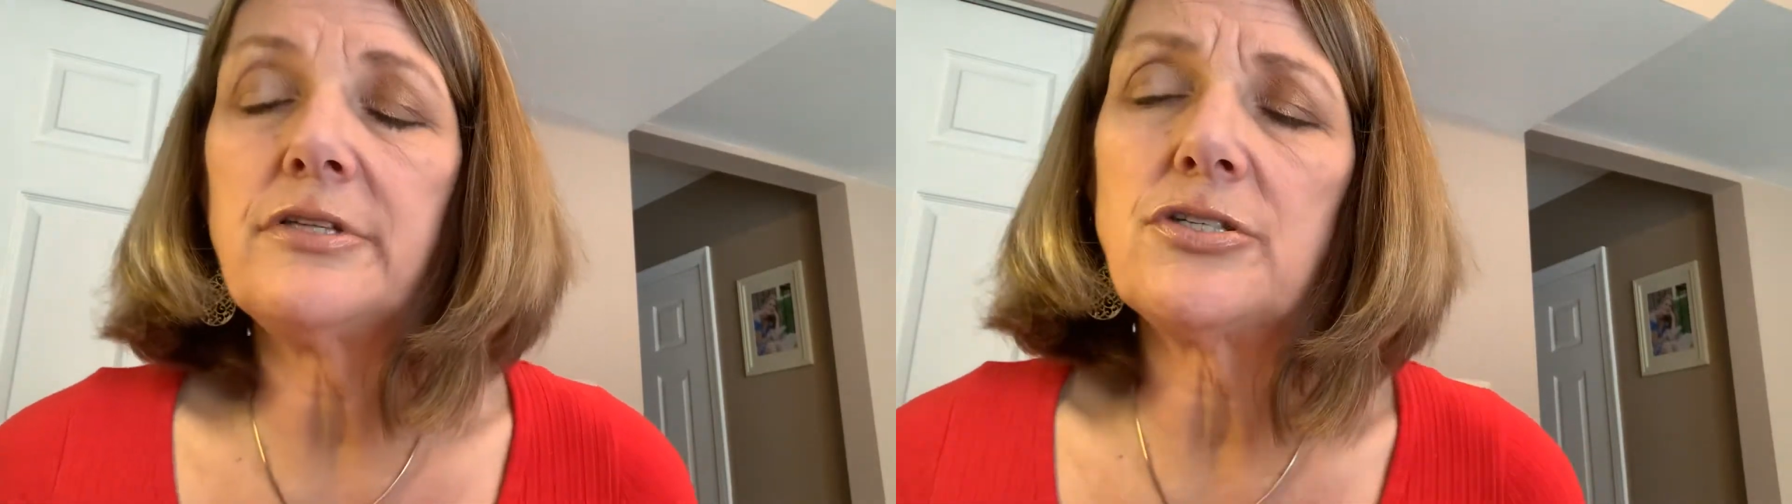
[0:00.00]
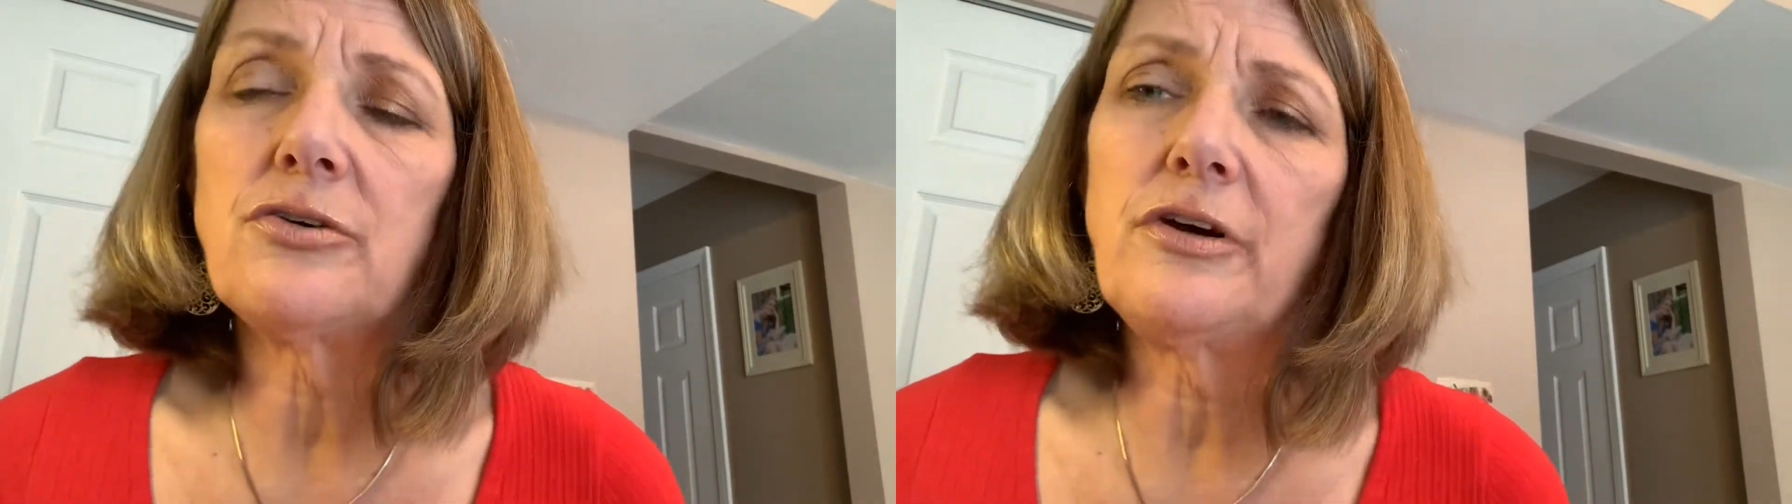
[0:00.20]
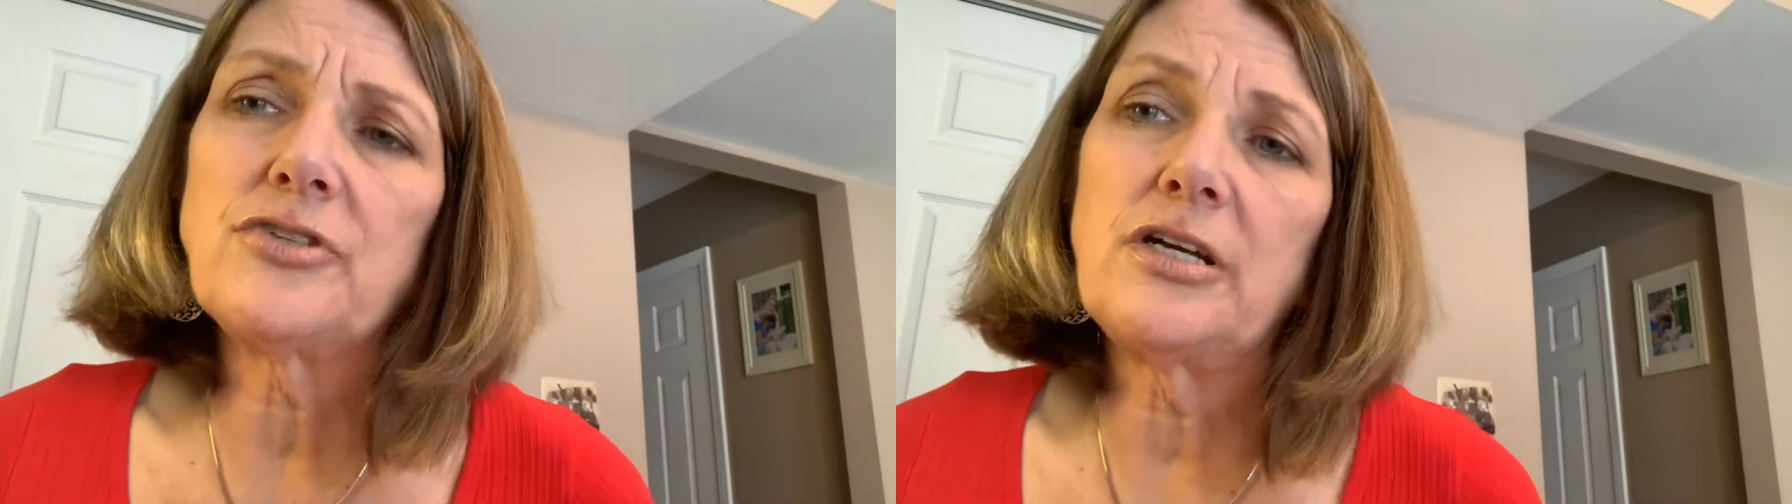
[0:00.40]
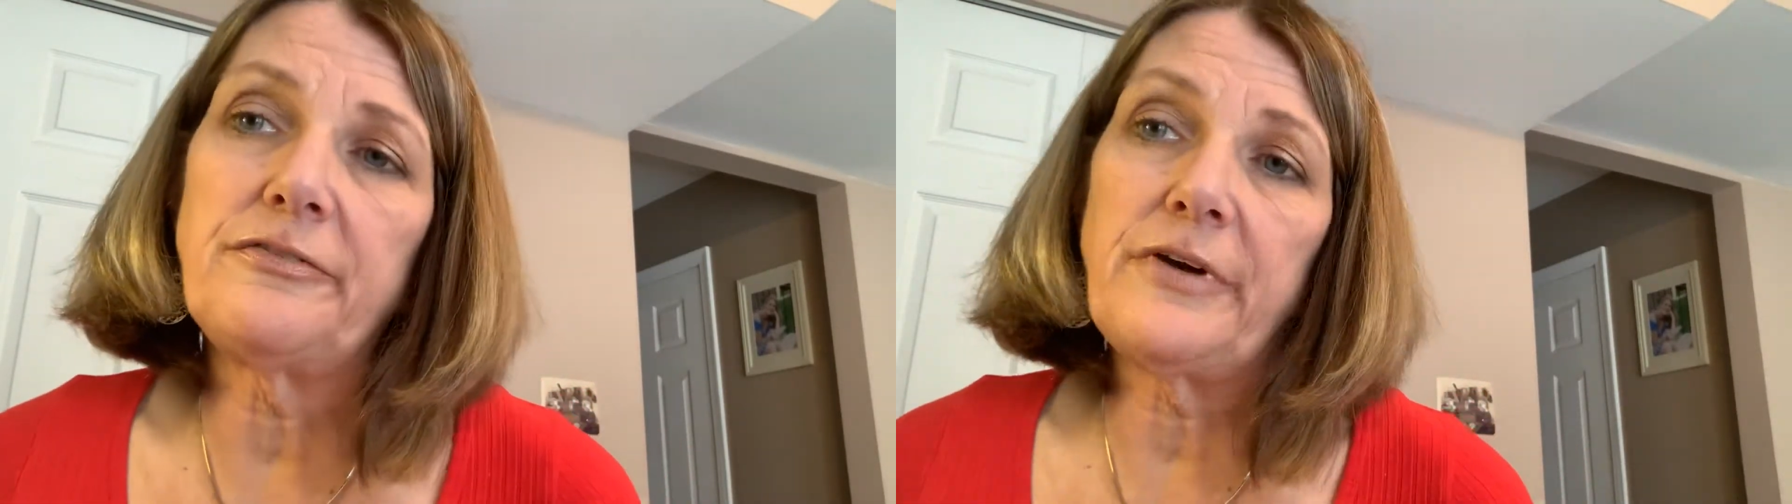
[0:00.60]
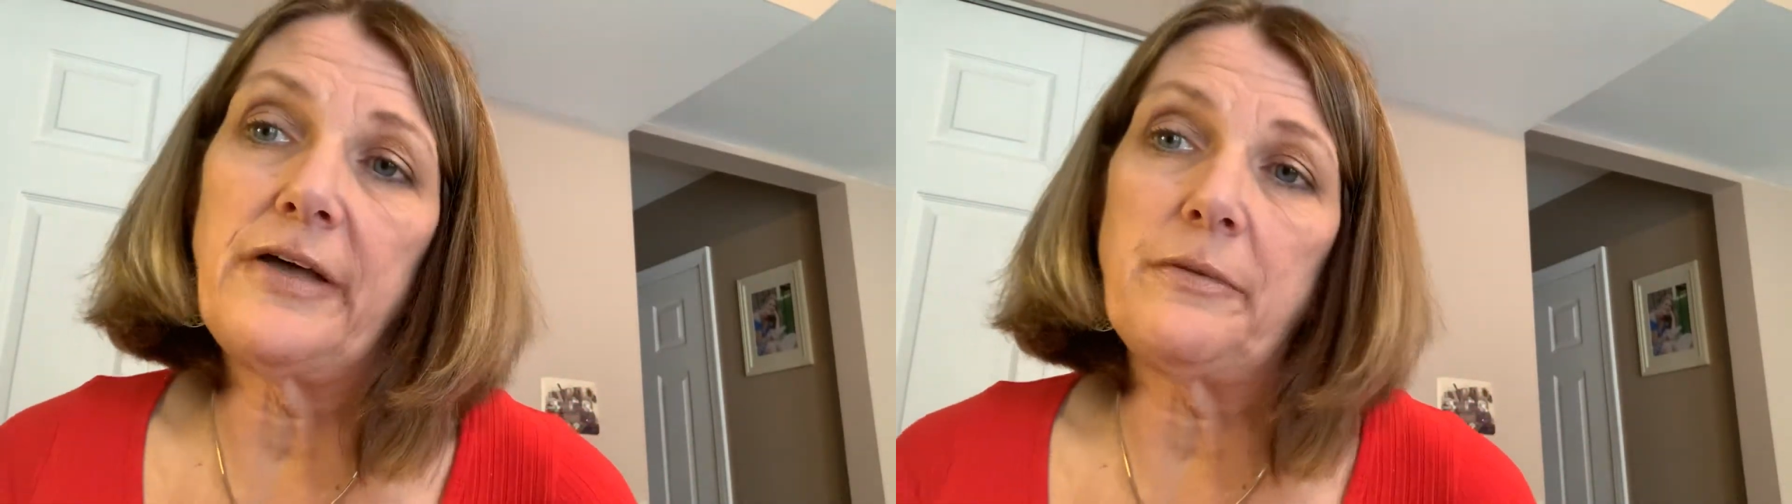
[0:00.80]
And so I try to
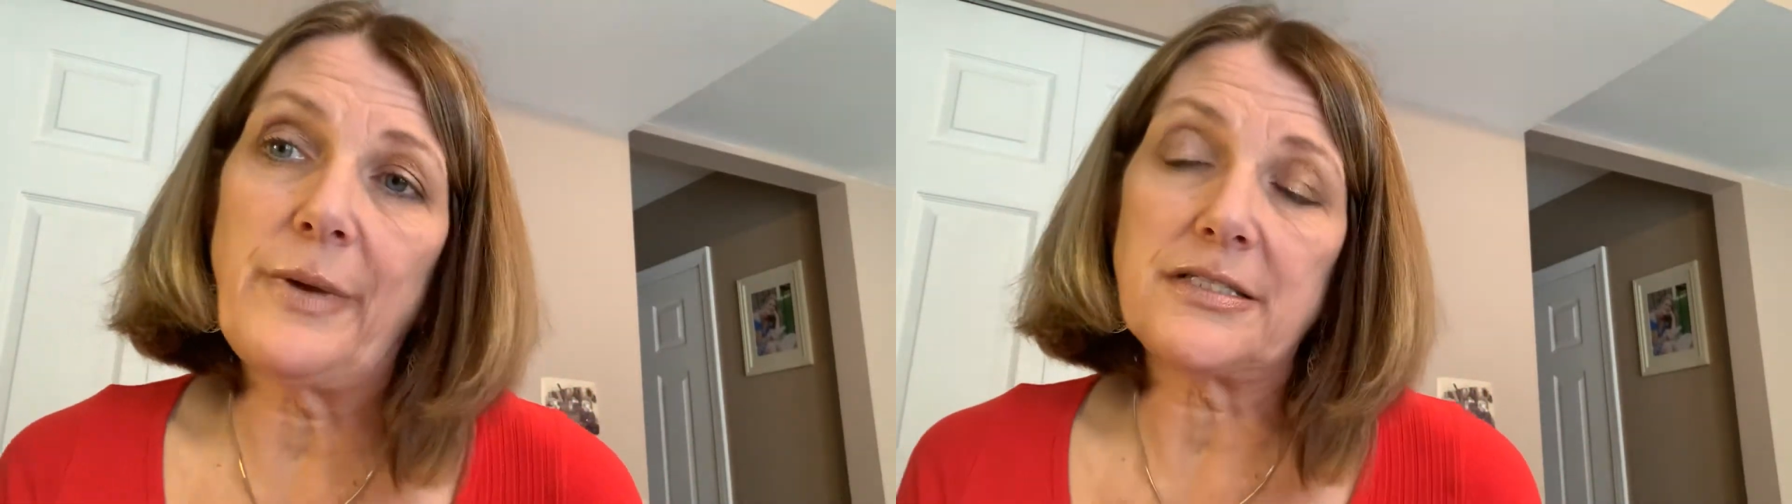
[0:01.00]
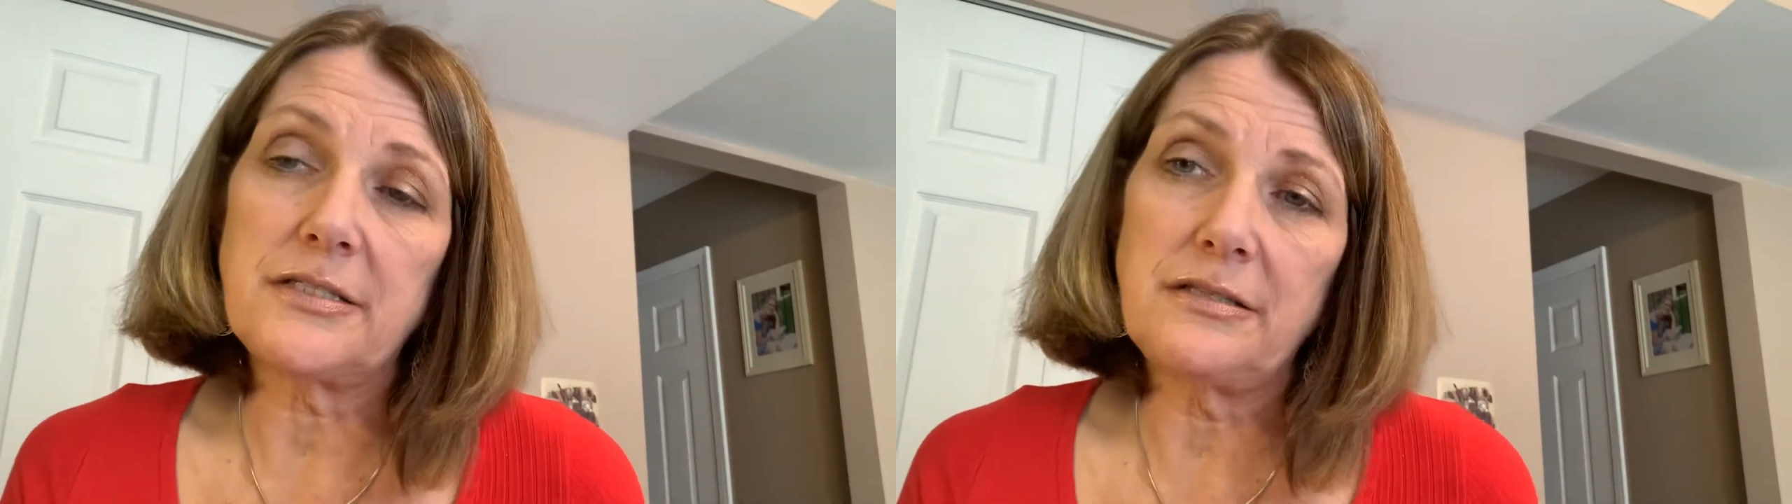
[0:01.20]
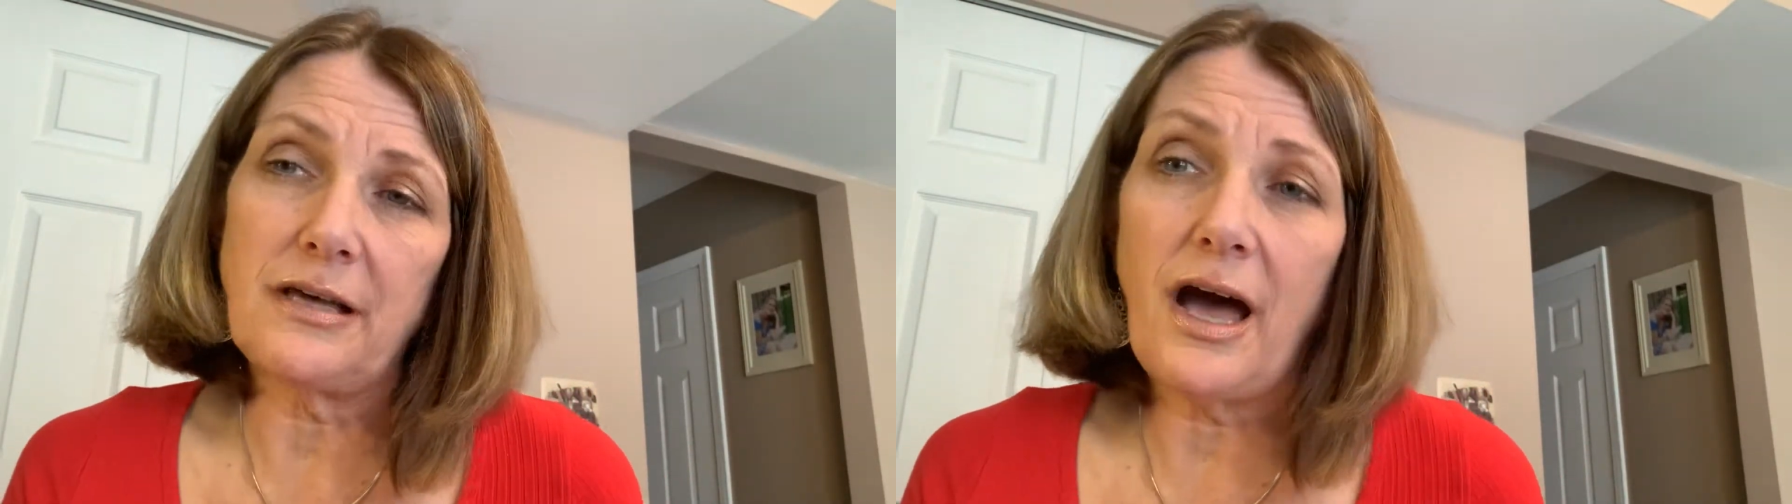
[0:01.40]
find the